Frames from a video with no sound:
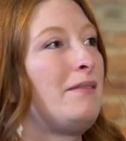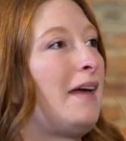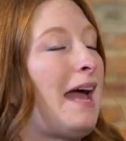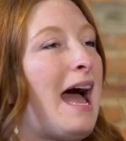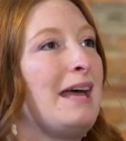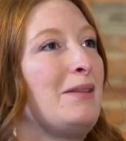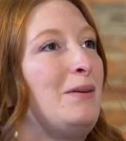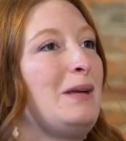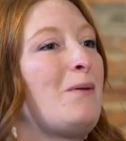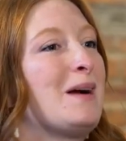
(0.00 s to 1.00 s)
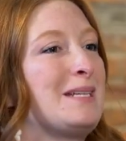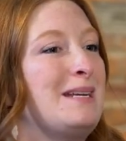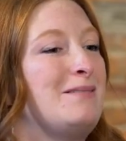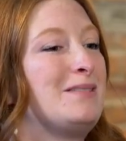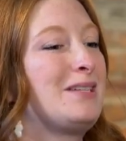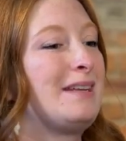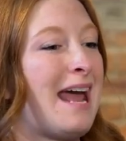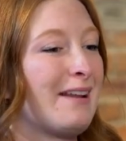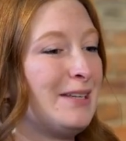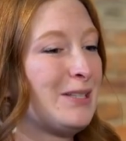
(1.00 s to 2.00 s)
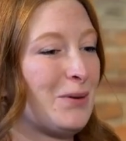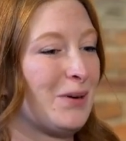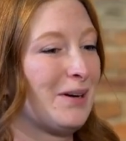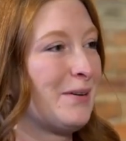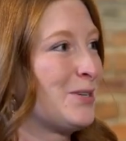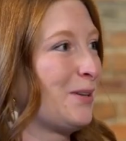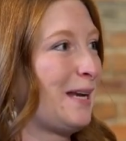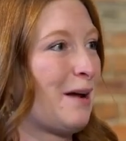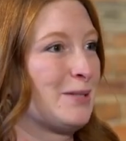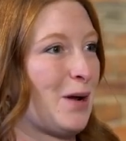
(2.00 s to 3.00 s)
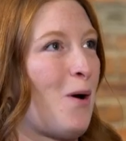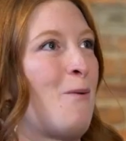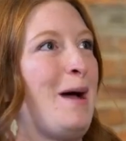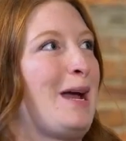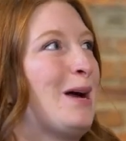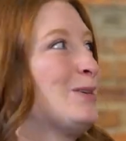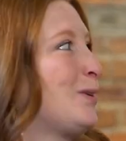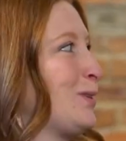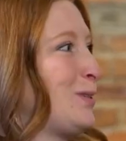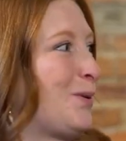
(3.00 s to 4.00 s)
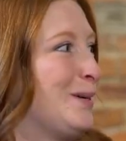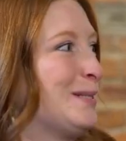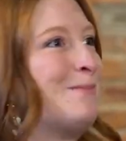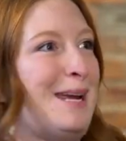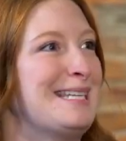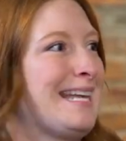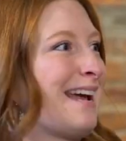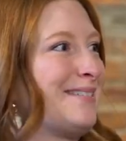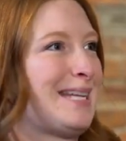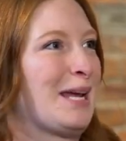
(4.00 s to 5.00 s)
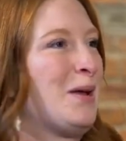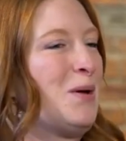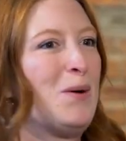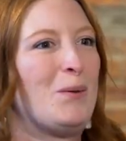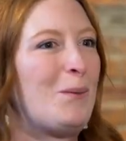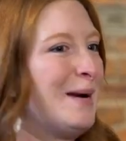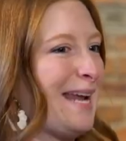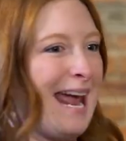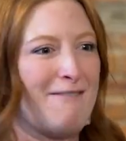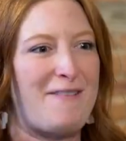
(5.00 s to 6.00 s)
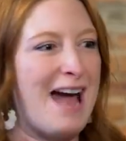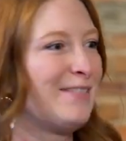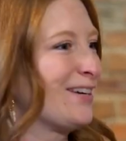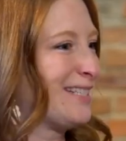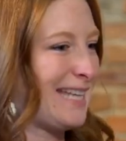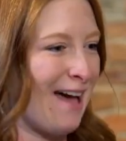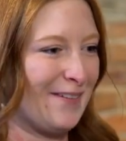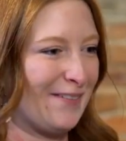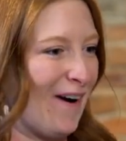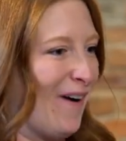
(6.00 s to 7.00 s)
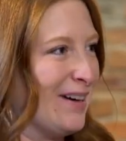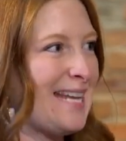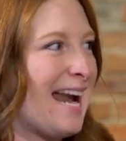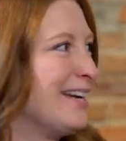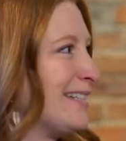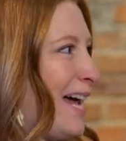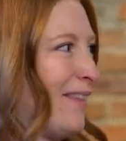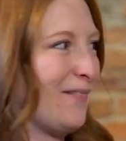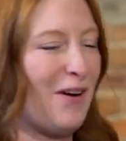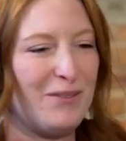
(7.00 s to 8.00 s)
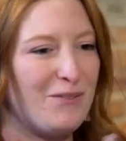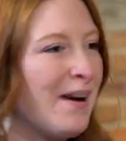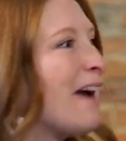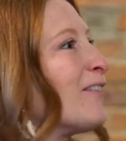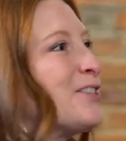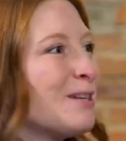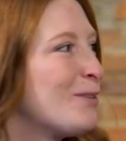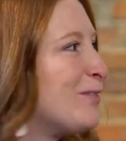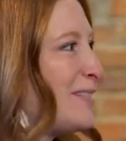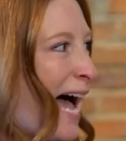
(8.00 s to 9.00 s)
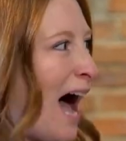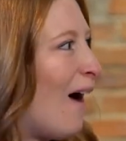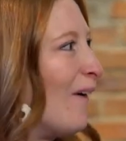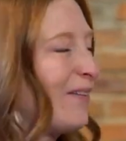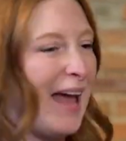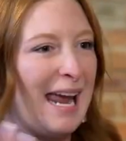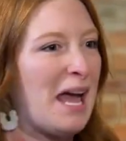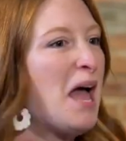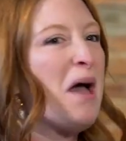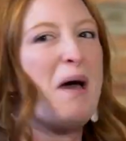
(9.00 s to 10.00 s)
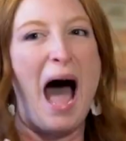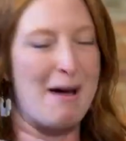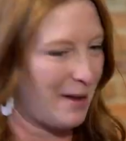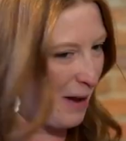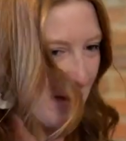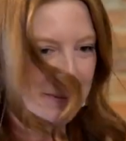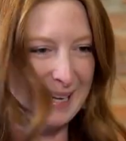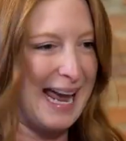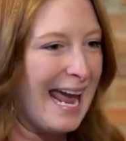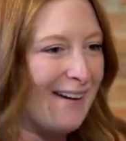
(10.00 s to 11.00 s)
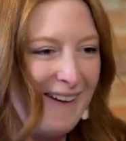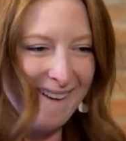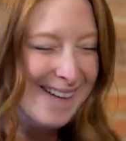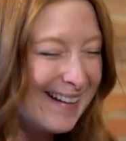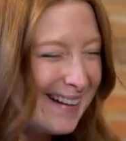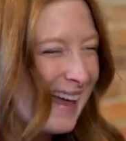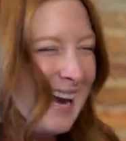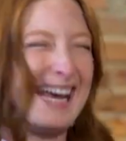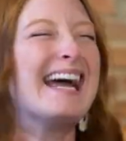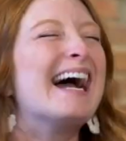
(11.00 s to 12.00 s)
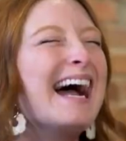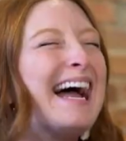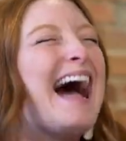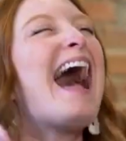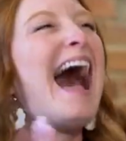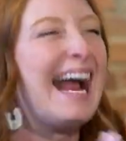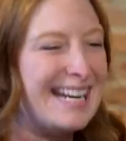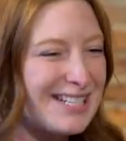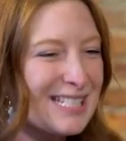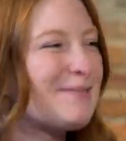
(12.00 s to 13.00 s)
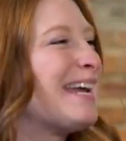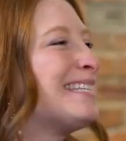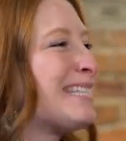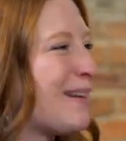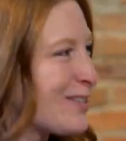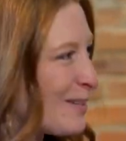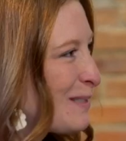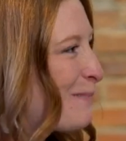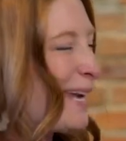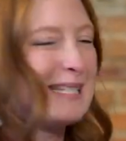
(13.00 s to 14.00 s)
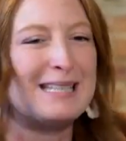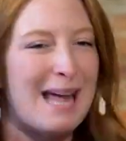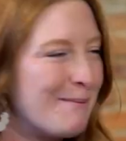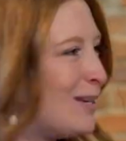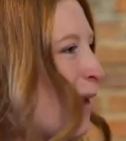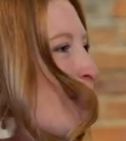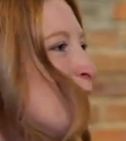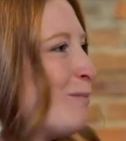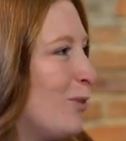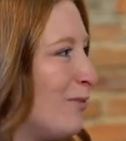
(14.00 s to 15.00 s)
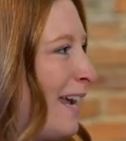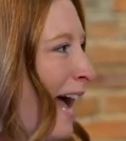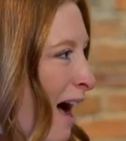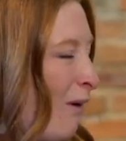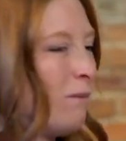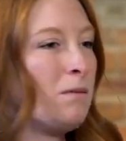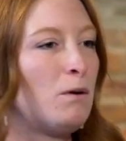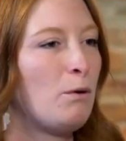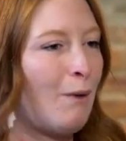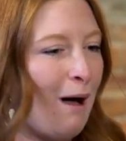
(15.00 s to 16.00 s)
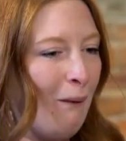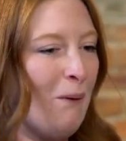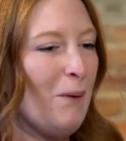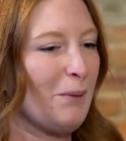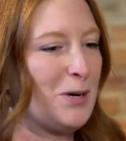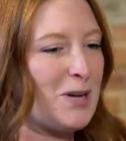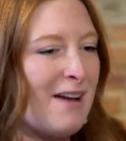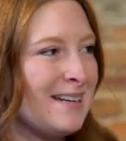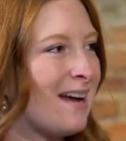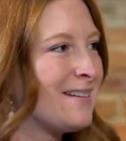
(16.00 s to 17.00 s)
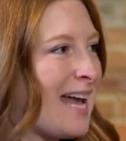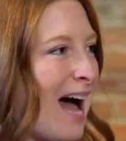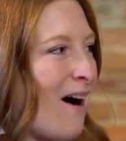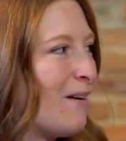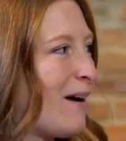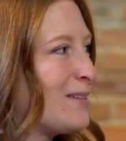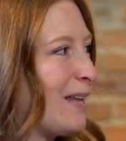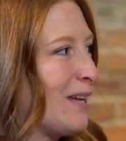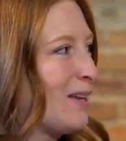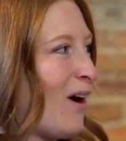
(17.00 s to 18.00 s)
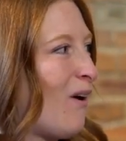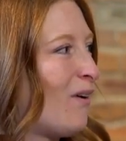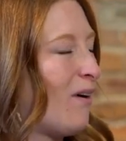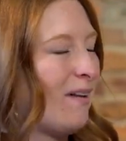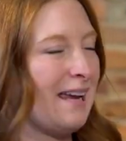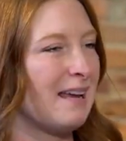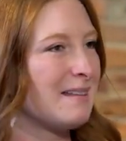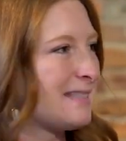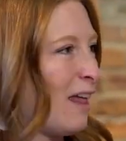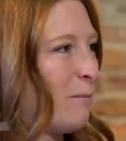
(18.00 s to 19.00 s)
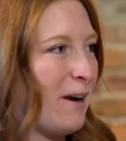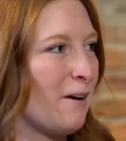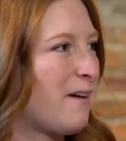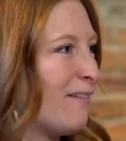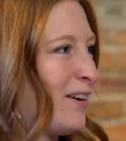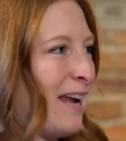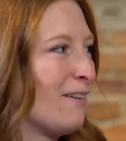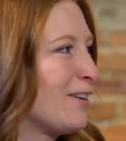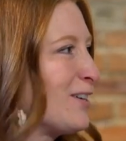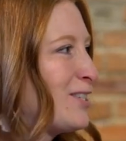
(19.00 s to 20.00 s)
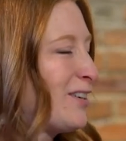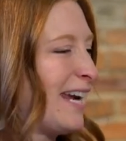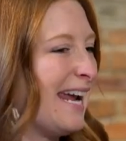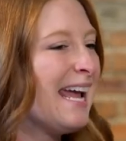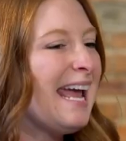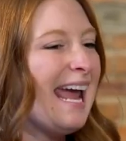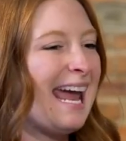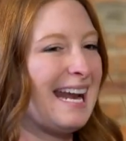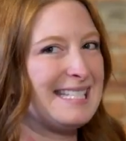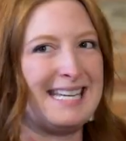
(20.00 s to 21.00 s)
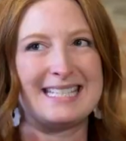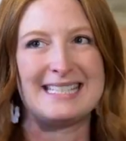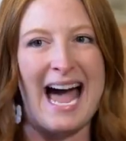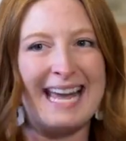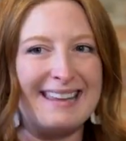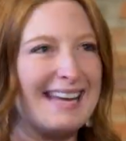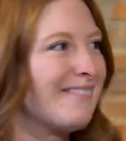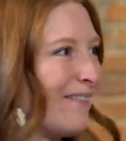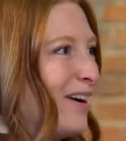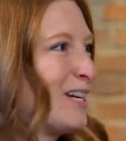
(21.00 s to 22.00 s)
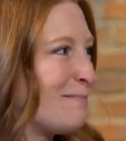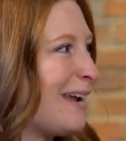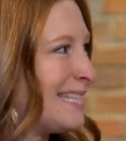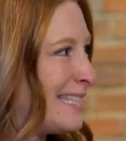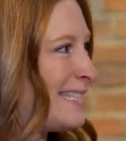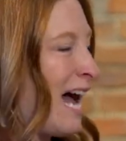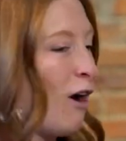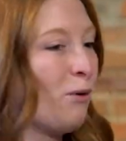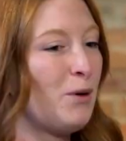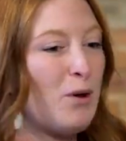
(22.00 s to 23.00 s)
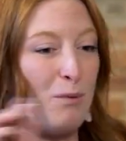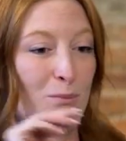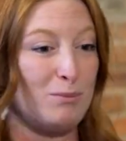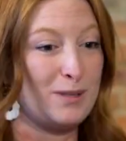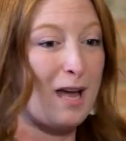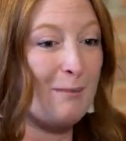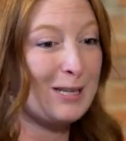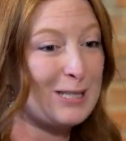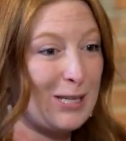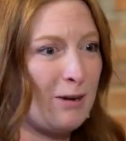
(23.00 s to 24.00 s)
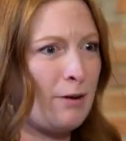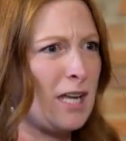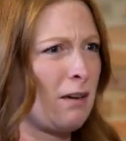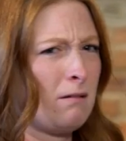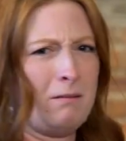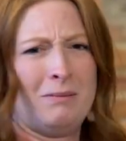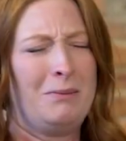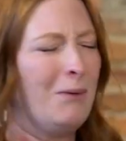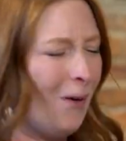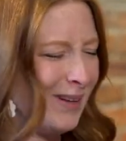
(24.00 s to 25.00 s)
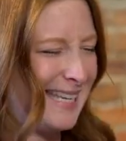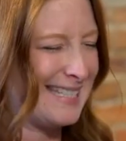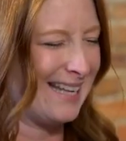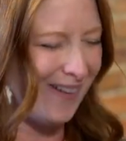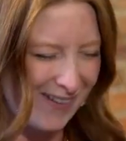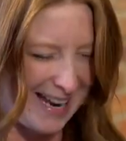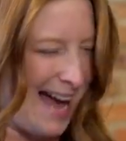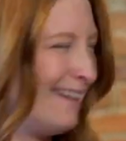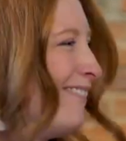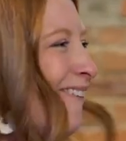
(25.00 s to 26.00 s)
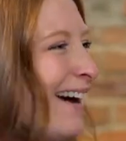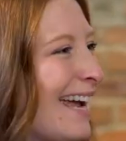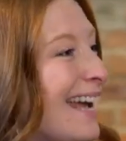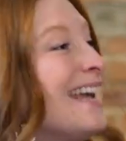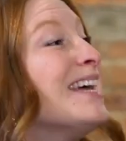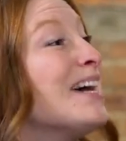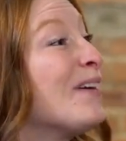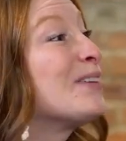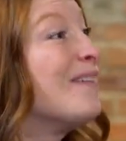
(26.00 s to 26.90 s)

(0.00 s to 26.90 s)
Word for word: Like I literally walked into Natalie's store originally and I was like, oh my gosh, her store is amazing. I was like, mm-hmm. one day, five years down the road, ten years down the road, whenever she moves out, like I'm, I'm gonna be like, hey girl, like I need your space. It's my dream space. Let me know when you're moving out. Well, we are driving downtown, about to like go like celebrate our five year anniversary, and I see a sign like where her space is now coming soon. I was like, hold this, hold on, yeah. what? Stop.